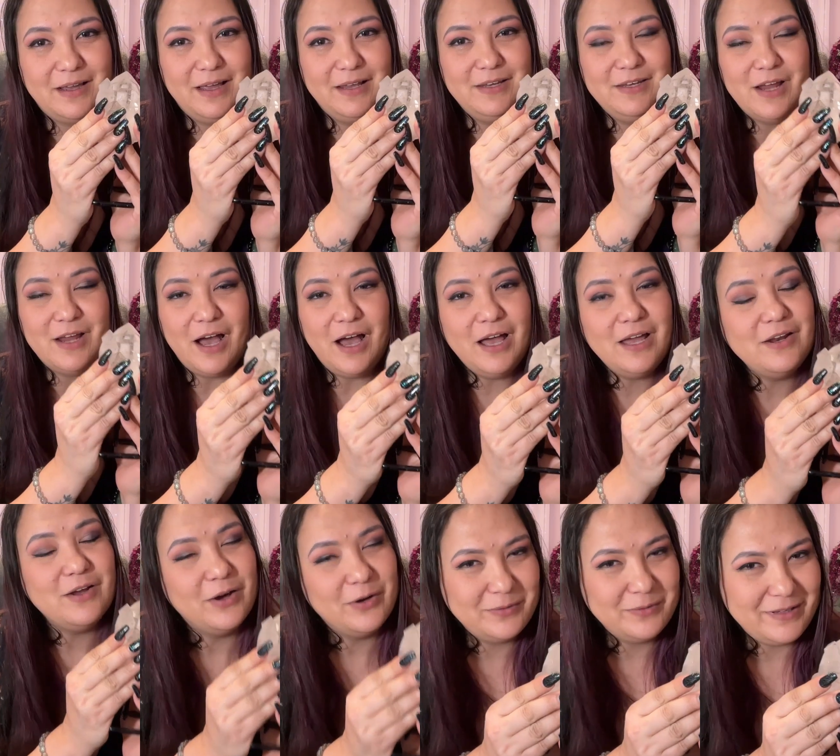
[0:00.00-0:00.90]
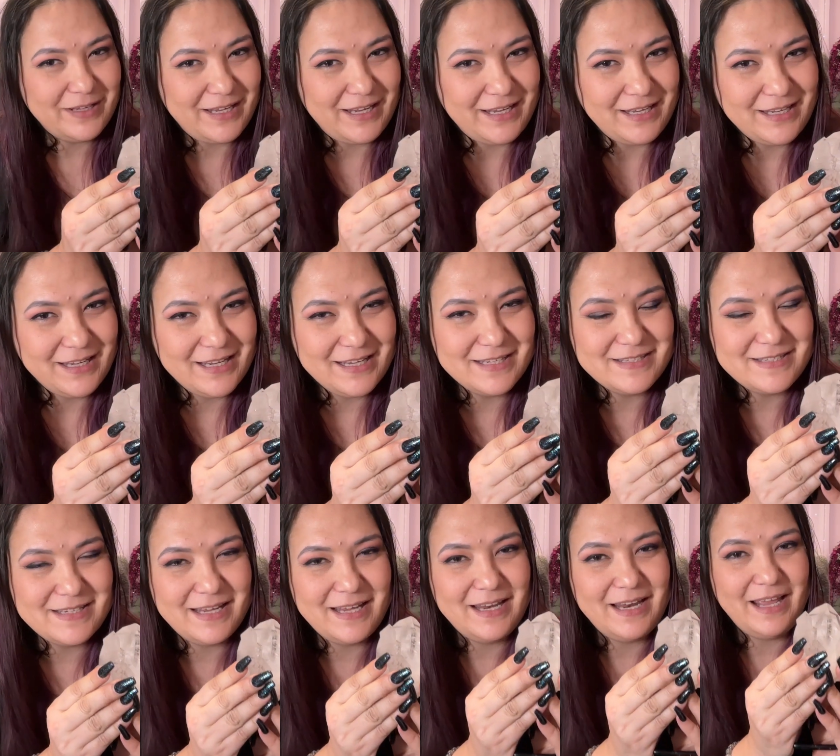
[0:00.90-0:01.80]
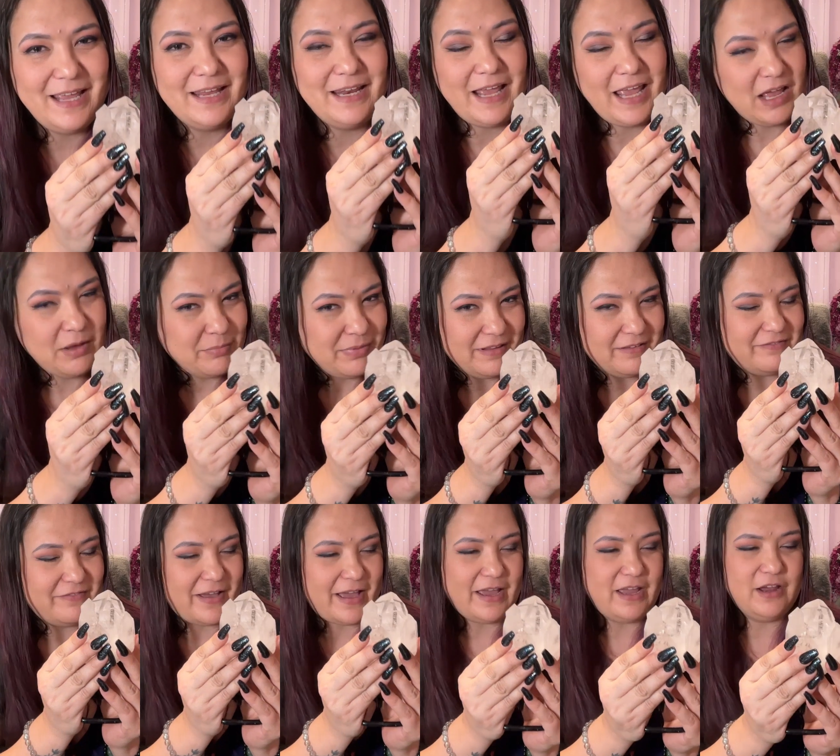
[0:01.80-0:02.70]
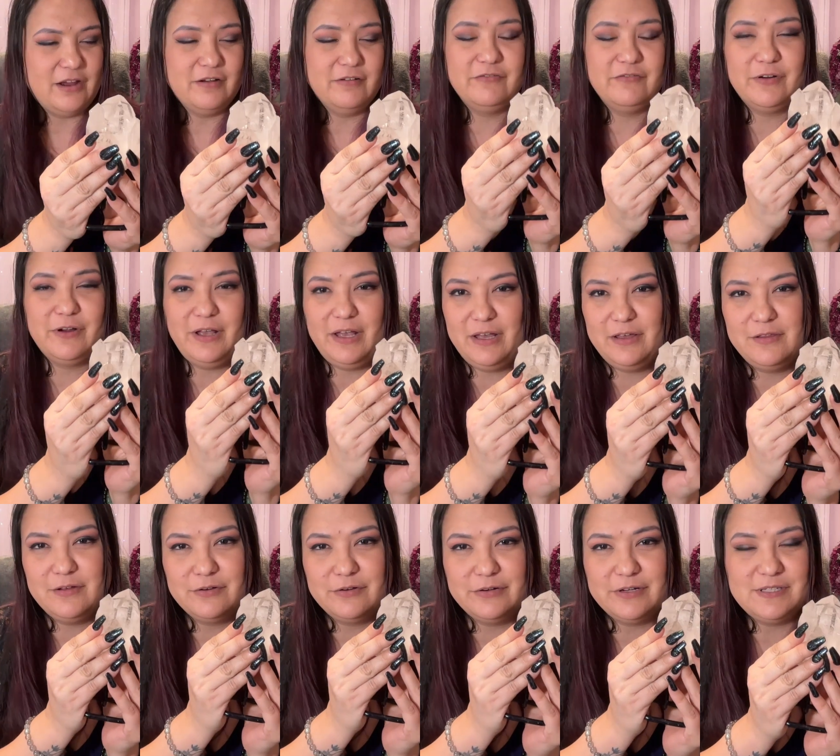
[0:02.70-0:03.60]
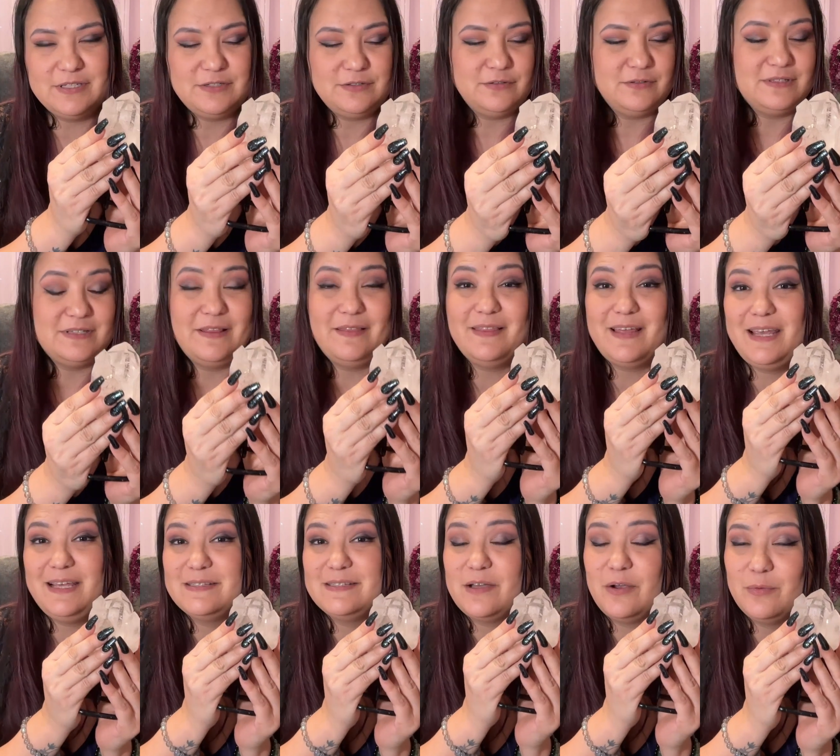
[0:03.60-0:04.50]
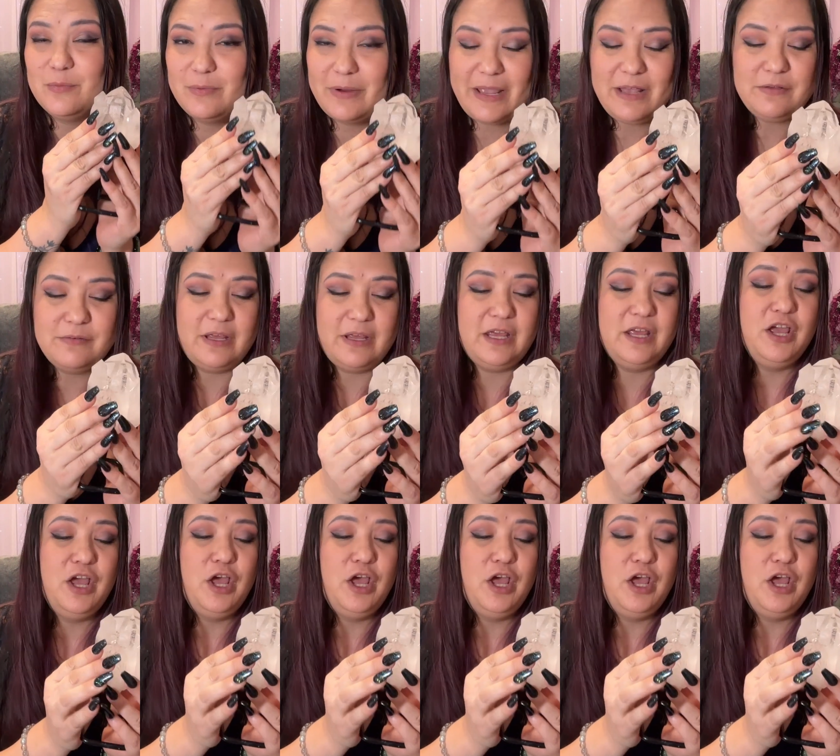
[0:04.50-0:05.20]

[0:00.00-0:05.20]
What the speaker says: Not only is it an amplifier for other crystals and things around it,